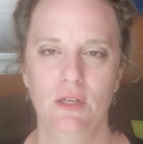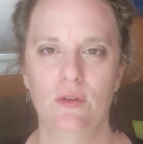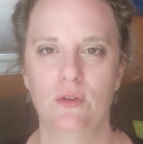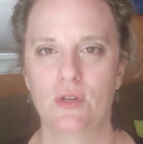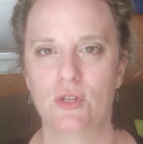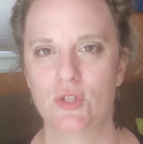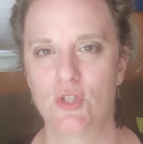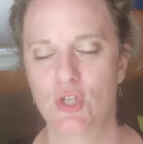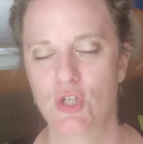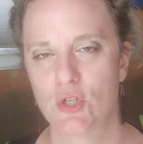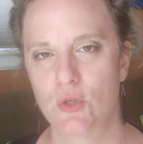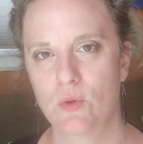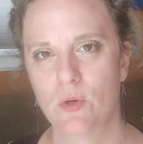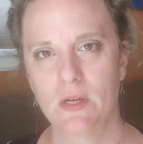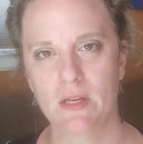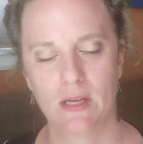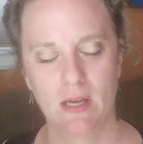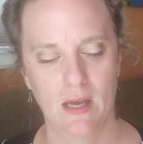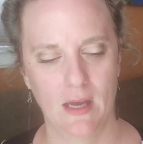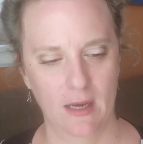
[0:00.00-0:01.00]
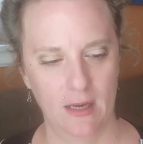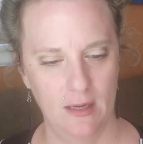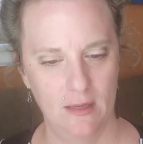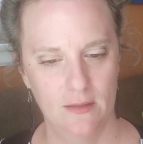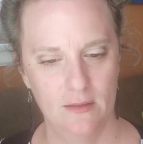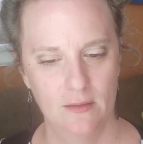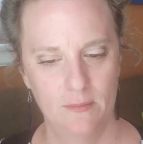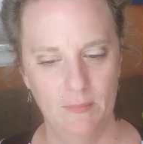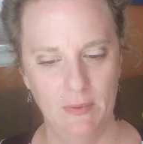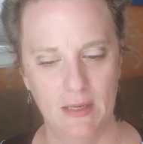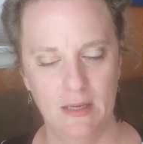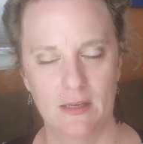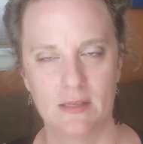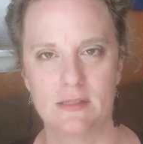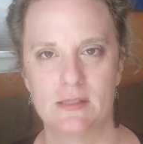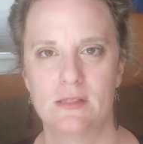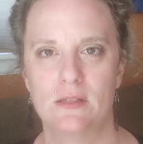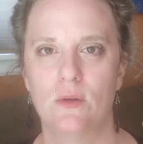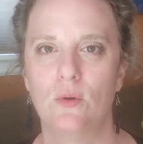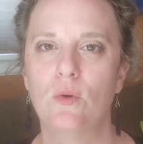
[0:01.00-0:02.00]
You can shortcut it
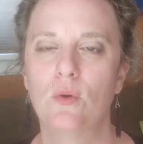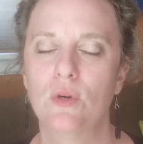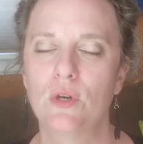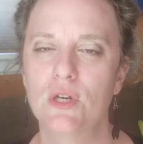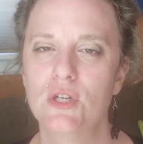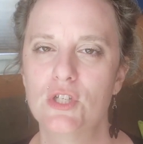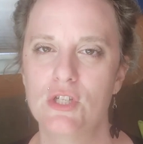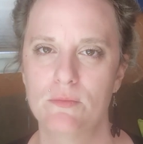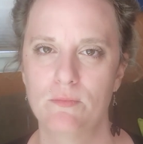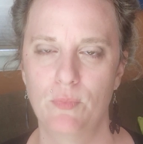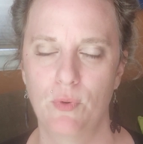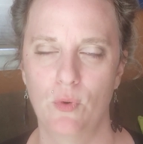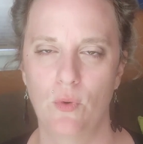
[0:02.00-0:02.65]
because the origin